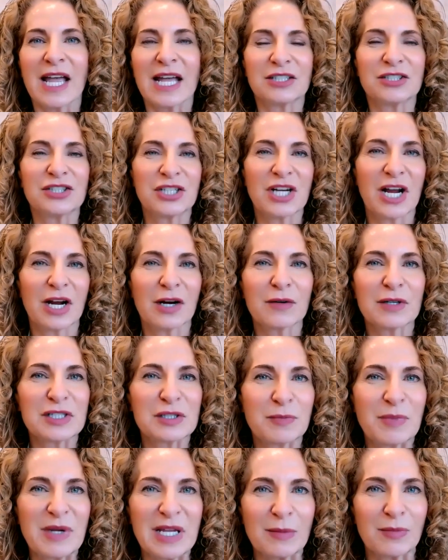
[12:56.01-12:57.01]
and
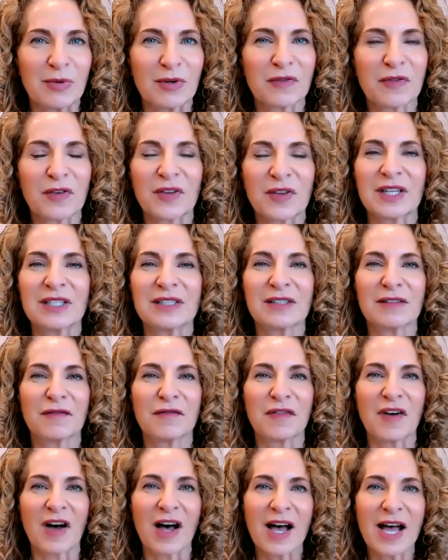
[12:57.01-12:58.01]
cherish people for the
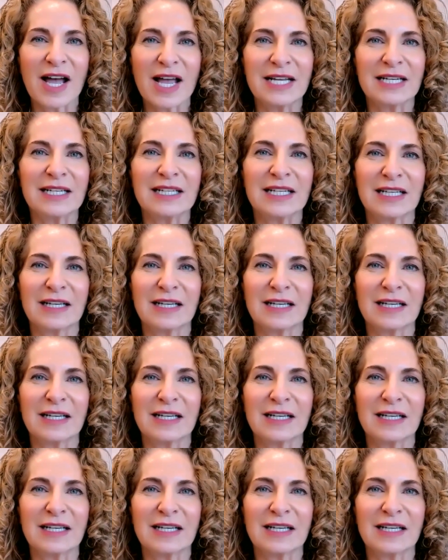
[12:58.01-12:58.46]
divine